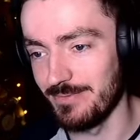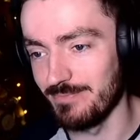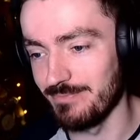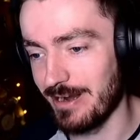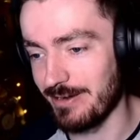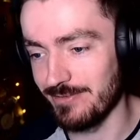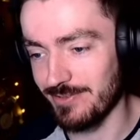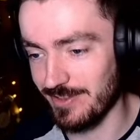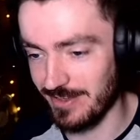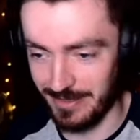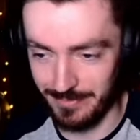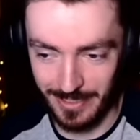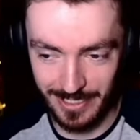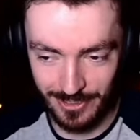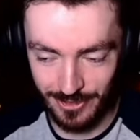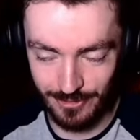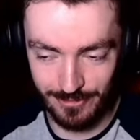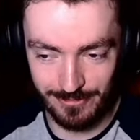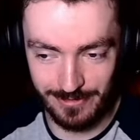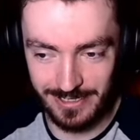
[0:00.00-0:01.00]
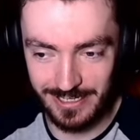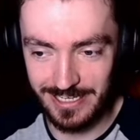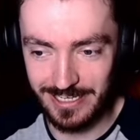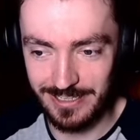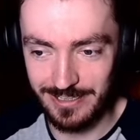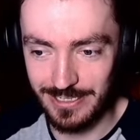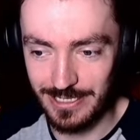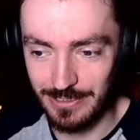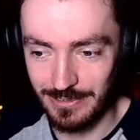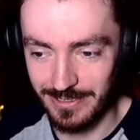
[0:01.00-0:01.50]
maritime history
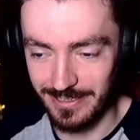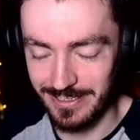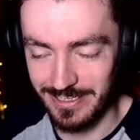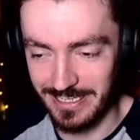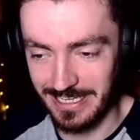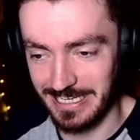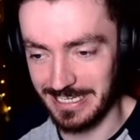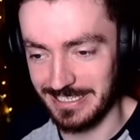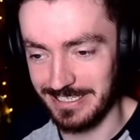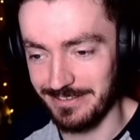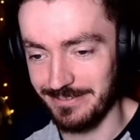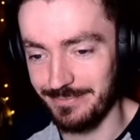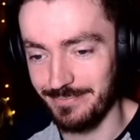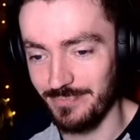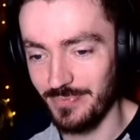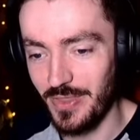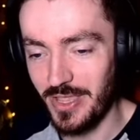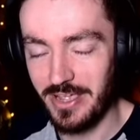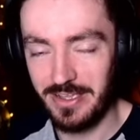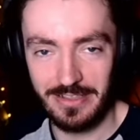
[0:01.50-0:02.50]
in the United Kingdom.